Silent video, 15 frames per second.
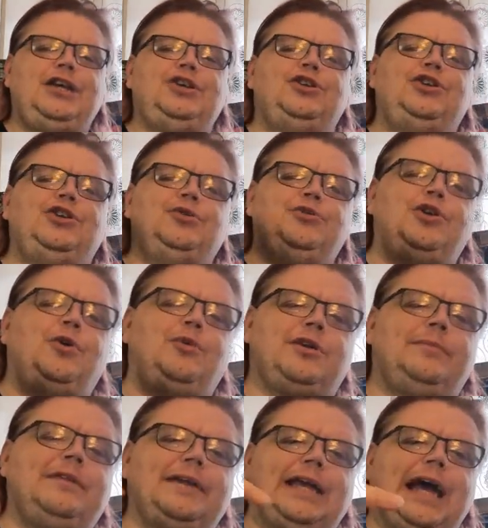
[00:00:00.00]
you don't want
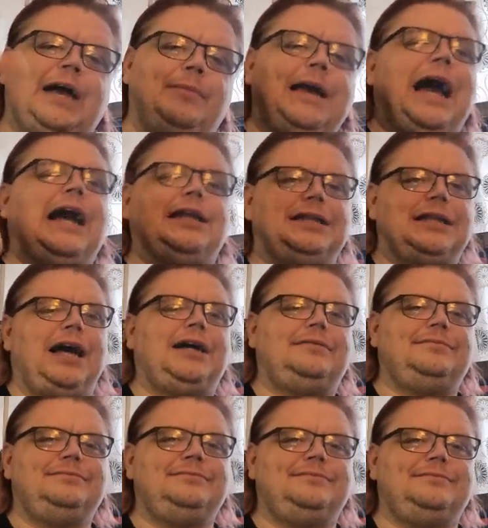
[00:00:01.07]
to be the guy behind that,
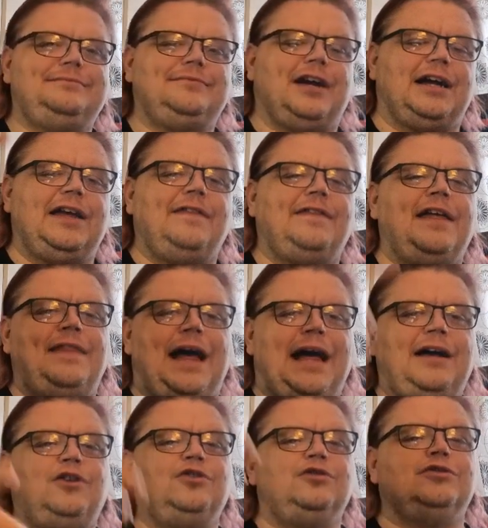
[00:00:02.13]
right? And then that
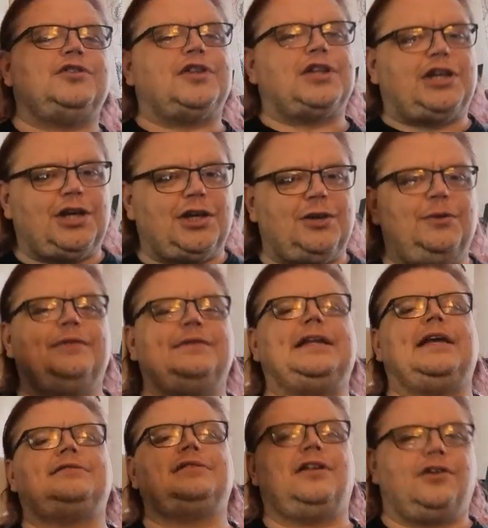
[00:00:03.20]
holds the queue and
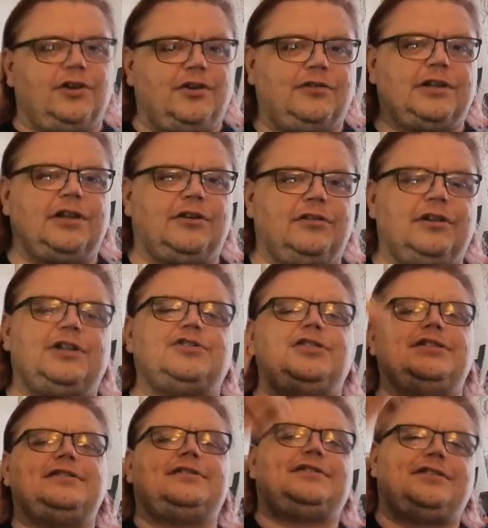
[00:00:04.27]
gets longer and longer
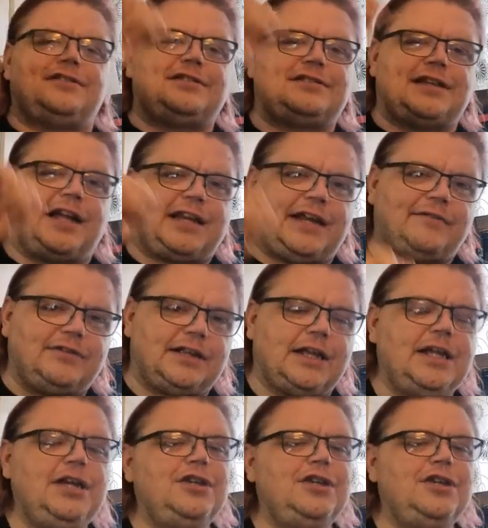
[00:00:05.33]
because they're signing everything.